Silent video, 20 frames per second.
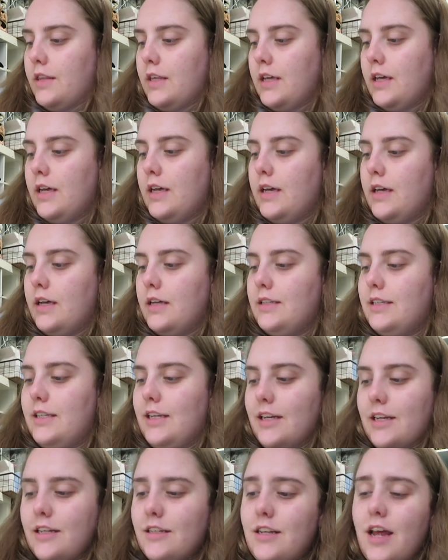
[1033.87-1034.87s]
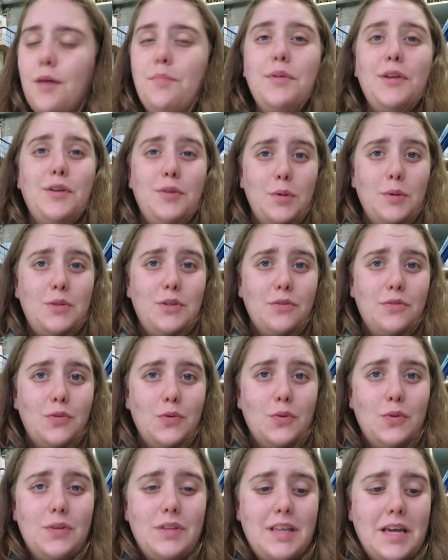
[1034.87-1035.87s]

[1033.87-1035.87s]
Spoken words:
The stickers are beautiful.